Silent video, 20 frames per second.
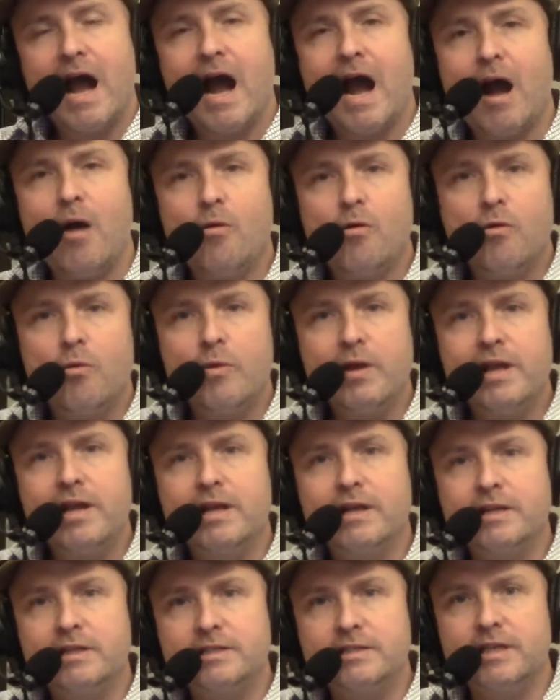how are we
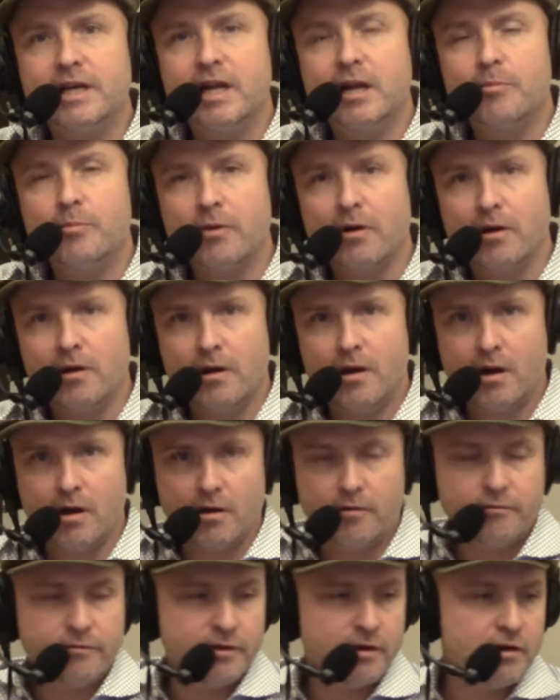going to set up
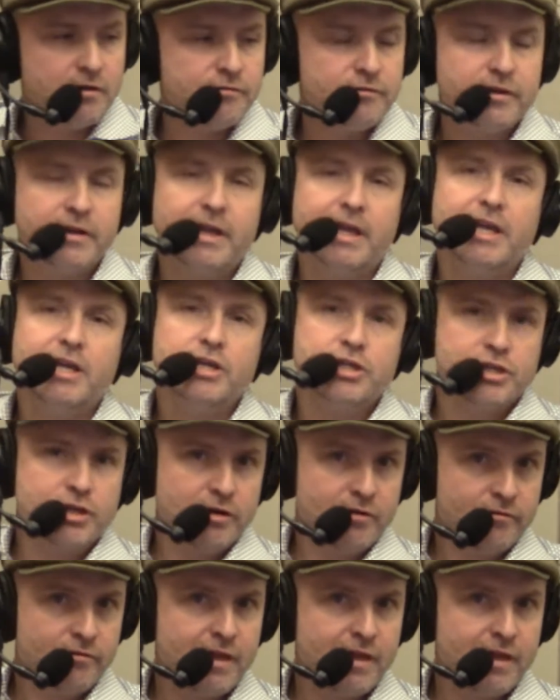a verification of